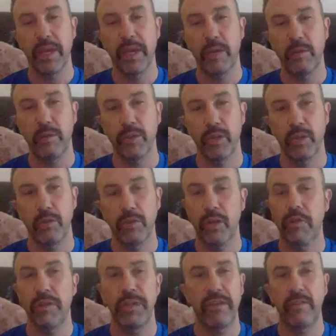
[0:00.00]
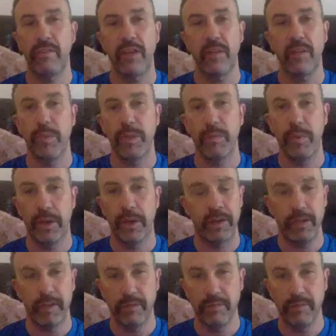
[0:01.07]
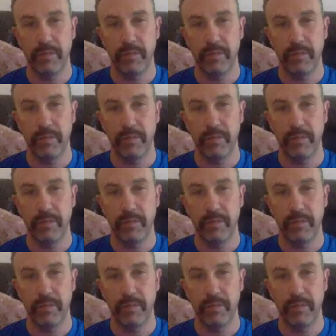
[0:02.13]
I was told, oh, they'll never let you be a pilot.